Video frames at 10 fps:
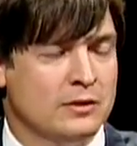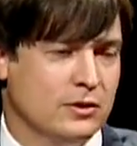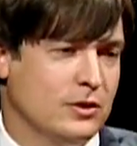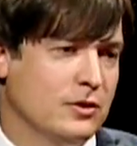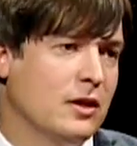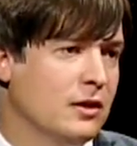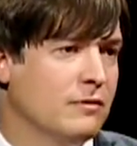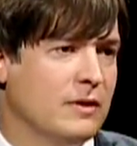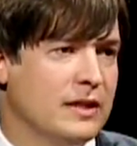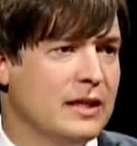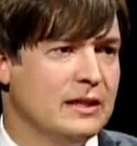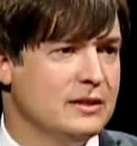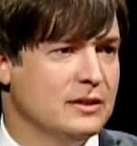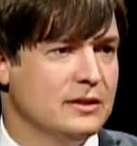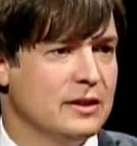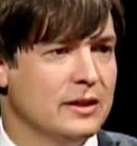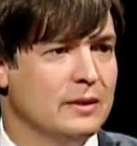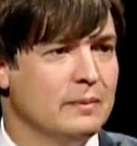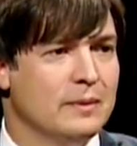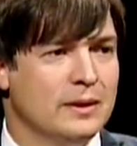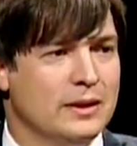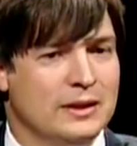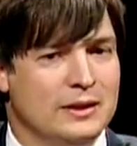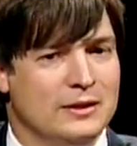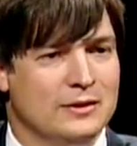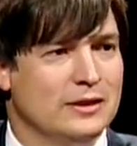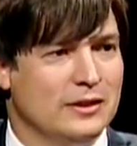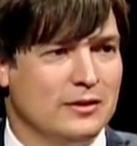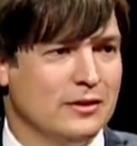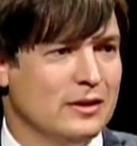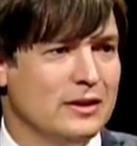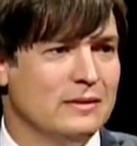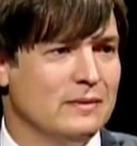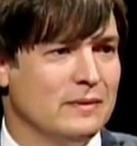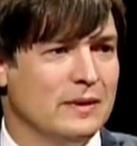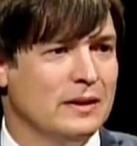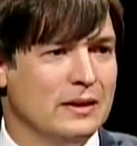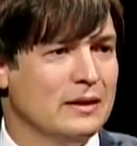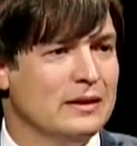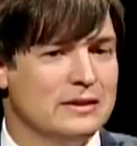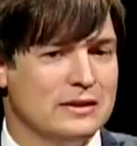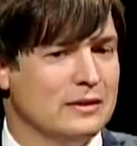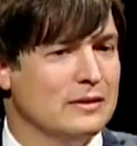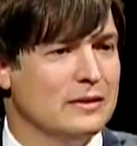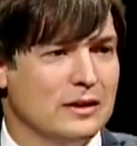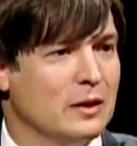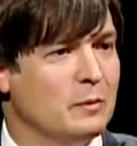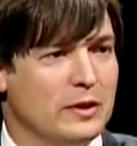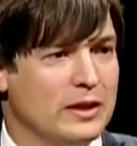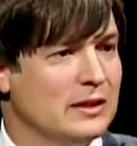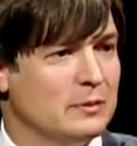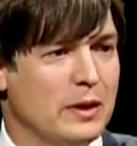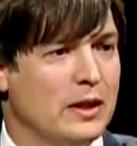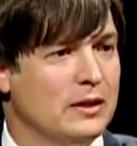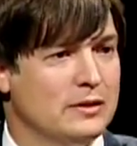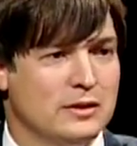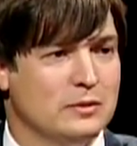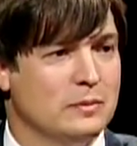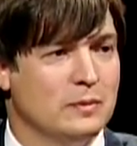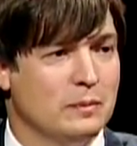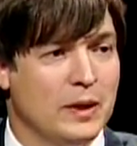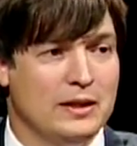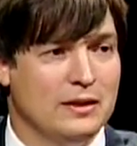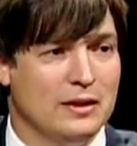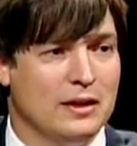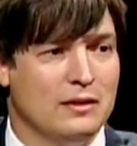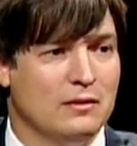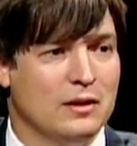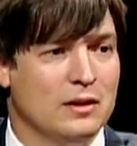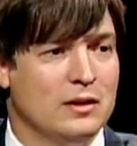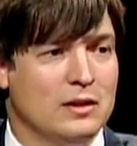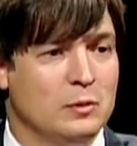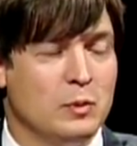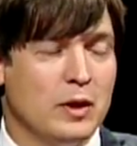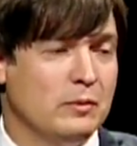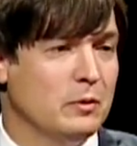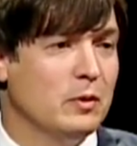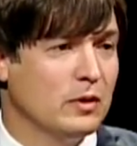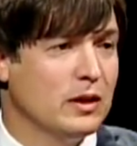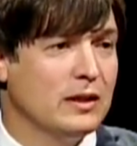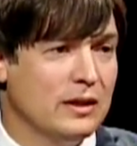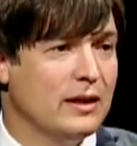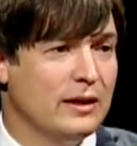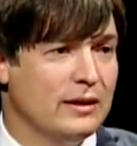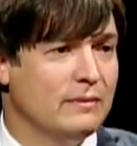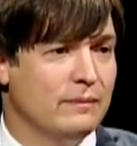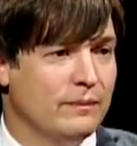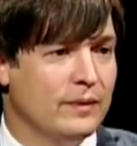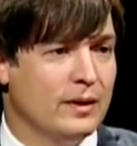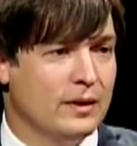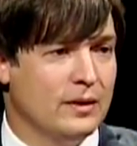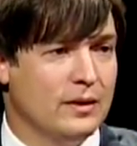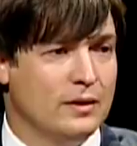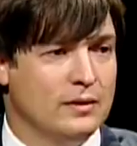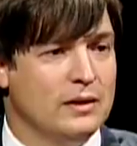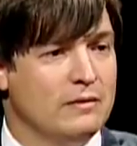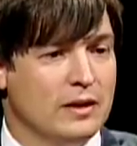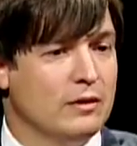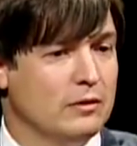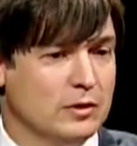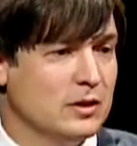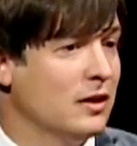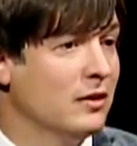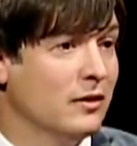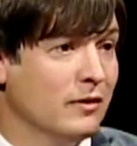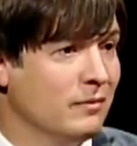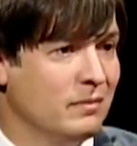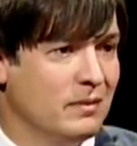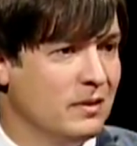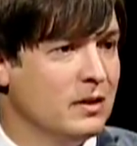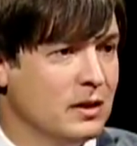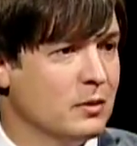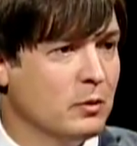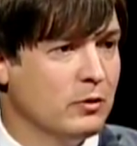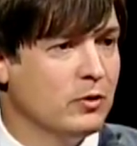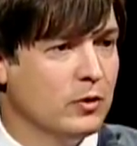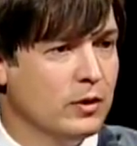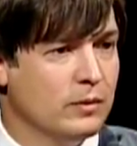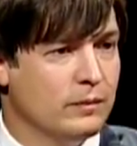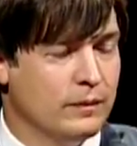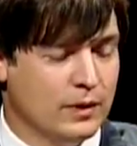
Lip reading: So your earned vacation time, you're generally, unless the company has a policy of paying that, you probably won't get that, even though it was earned the year before.